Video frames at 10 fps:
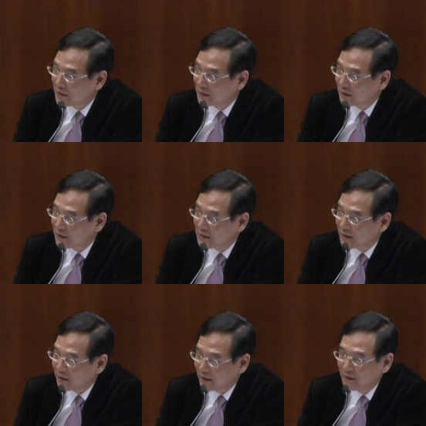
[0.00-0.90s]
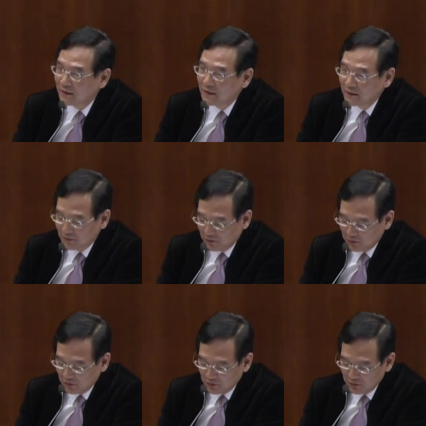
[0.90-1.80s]
The Undersecretary said
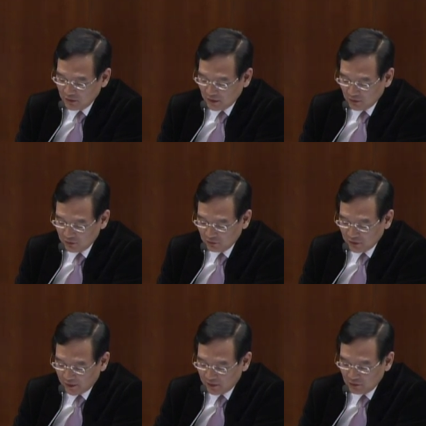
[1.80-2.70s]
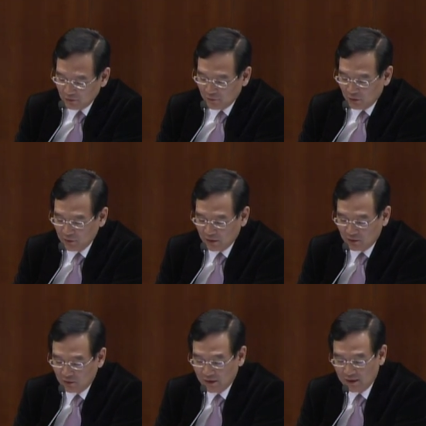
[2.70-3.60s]
that these buildings were
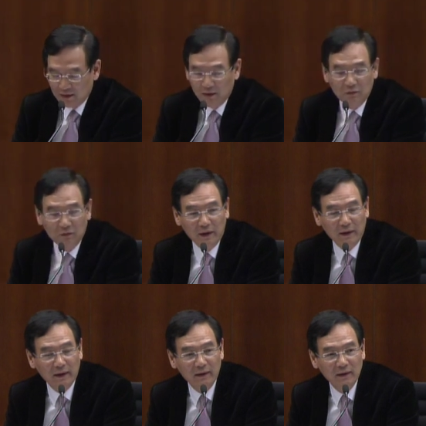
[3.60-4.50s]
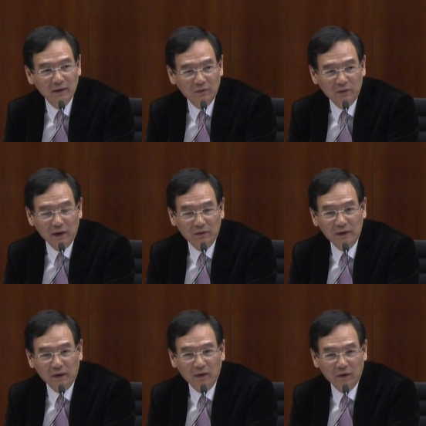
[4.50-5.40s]
built a long time
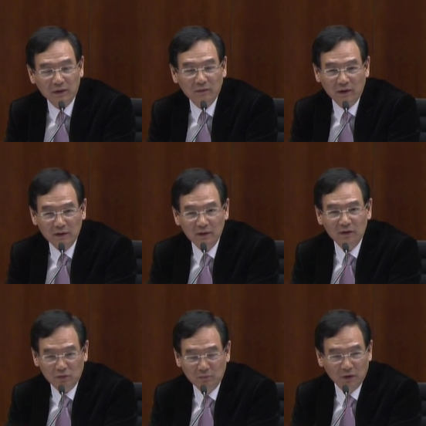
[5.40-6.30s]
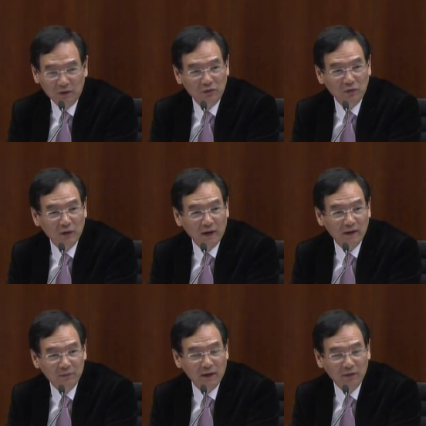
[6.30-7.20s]
ago,
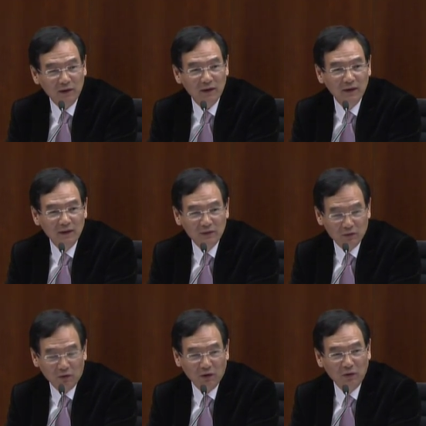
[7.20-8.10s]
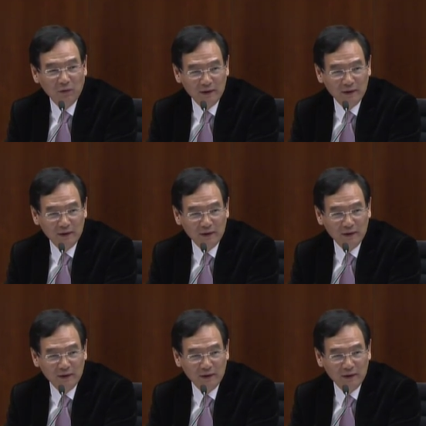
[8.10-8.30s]
so